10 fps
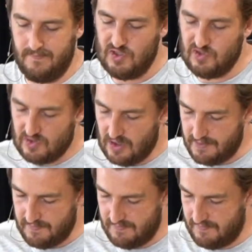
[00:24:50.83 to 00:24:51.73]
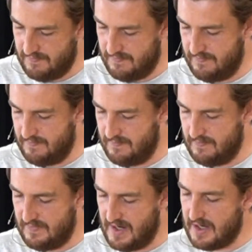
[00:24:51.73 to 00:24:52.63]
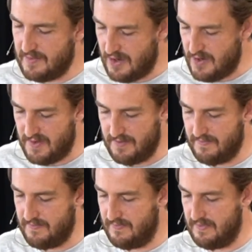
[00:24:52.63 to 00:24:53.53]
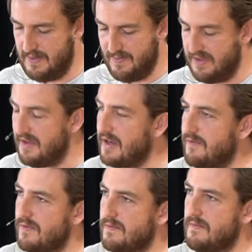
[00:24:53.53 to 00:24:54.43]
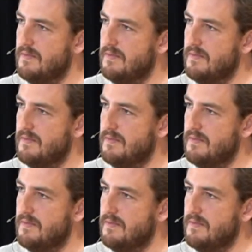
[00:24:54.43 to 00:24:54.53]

Stop. Take a moment and be thankful.